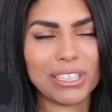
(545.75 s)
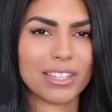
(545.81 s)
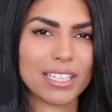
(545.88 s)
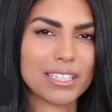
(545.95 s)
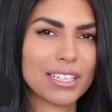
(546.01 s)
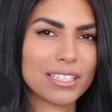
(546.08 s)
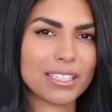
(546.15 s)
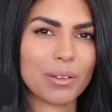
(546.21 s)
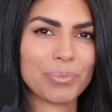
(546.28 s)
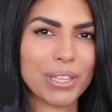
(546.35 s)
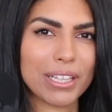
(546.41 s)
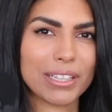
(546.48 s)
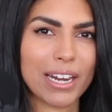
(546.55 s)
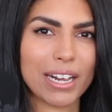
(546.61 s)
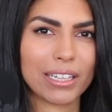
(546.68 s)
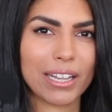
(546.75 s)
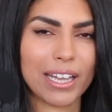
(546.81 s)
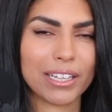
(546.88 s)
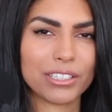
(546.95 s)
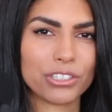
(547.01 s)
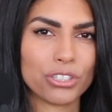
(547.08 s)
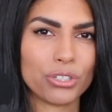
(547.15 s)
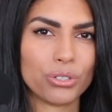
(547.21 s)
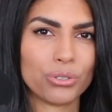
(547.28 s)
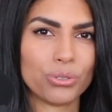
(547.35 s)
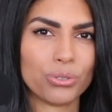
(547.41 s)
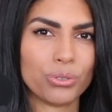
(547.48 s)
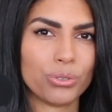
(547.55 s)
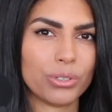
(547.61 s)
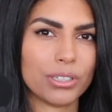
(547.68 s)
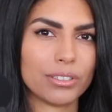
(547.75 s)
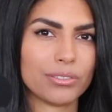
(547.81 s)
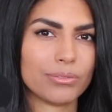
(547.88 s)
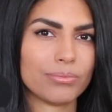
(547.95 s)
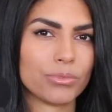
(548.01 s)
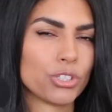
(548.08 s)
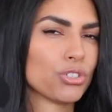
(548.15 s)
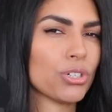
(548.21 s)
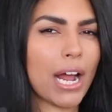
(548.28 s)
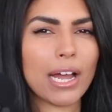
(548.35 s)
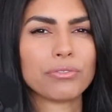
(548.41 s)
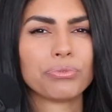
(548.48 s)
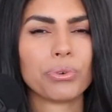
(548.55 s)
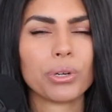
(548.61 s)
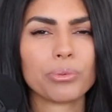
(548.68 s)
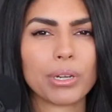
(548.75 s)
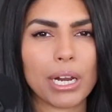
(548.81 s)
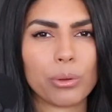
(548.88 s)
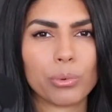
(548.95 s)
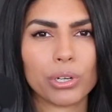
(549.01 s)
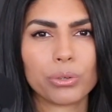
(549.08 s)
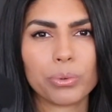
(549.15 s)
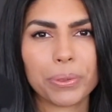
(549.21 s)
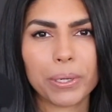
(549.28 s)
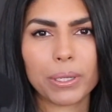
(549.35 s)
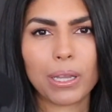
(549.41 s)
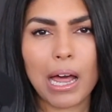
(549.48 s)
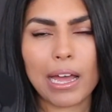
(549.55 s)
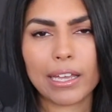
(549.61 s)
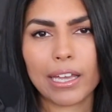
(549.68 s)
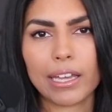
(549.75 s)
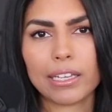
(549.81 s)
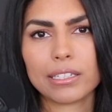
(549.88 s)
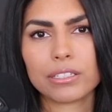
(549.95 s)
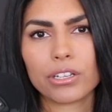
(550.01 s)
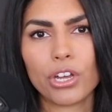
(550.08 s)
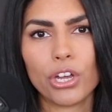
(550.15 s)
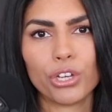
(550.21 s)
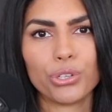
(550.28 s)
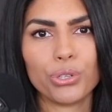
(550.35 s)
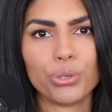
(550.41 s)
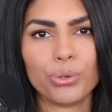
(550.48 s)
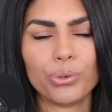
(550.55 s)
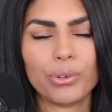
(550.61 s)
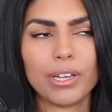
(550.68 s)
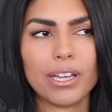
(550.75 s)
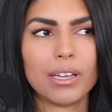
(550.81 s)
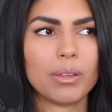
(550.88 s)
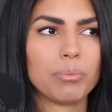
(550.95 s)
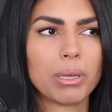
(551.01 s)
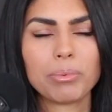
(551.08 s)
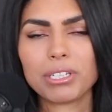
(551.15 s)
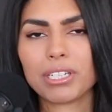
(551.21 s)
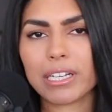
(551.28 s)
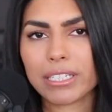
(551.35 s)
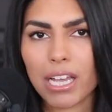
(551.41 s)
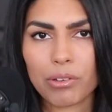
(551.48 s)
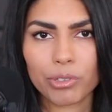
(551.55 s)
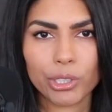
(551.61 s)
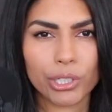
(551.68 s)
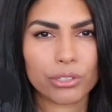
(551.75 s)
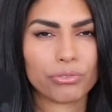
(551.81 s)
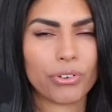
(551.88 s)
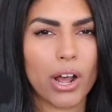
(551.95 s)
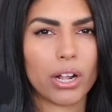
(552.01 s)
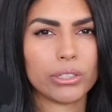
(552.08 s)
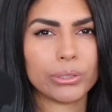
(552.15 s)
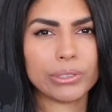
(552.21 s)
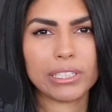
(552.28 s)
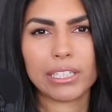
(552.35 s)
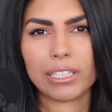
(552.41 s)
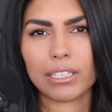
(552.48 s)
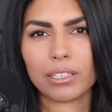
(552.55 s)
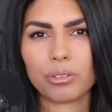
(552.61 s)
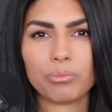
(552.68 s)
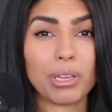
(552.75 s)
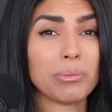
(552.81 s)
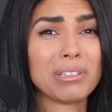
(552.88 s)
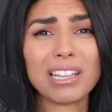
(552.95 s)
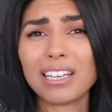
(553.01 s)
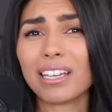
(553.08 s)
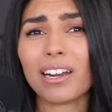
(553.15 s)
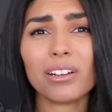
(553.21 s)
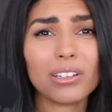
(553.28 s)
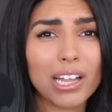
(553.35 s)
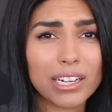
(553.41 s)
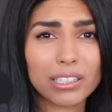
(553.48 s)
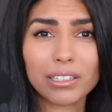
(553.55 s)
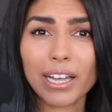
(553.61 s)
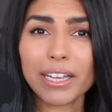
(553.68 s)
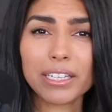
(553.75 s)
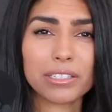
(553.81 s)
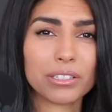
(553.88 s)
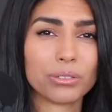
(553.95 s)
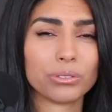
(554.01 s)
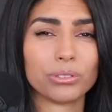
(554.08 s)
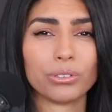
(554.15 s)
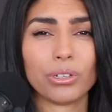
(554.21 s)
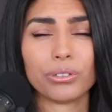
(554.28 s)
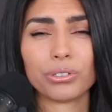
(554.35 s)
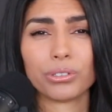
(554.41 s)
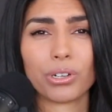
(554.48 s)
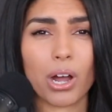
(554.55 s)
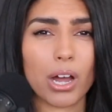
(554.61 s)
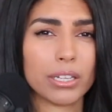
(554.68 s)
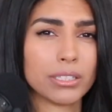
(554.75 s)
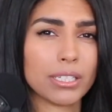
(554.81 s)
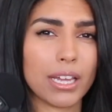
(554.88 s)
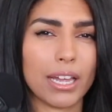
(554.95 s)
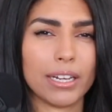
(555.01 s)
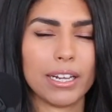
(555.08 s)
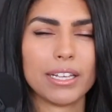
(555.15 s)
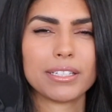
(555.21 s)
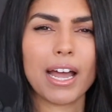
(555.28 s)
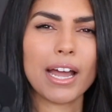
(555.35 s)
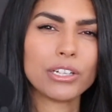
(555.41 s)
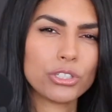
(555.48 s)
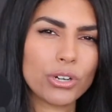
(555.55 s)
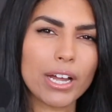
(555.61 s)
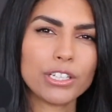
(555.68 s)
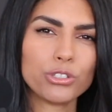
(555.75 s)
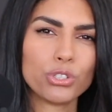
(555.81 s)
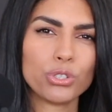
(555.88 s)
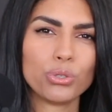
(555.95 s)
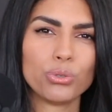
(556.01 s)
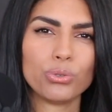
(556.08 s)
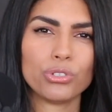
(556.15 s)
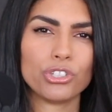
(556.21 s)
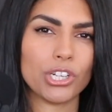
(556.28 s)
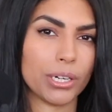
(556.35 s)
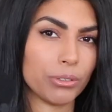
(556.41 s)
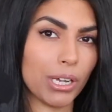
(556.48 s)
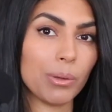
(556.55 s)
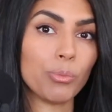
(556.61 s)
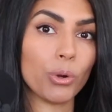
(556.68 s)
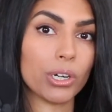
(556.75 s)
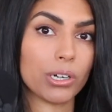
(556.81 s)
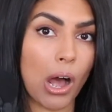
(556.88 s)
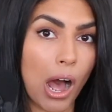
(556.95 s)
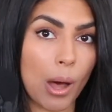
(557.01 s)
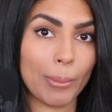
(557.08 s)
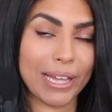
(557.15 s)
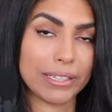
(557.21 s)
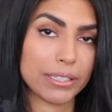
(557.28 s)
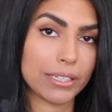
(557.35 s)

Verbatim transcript: This is something that I like to strive for when I work with a client who maybe does have a good following, maybe they get a lot of likes on their content, is I try to generate more comments.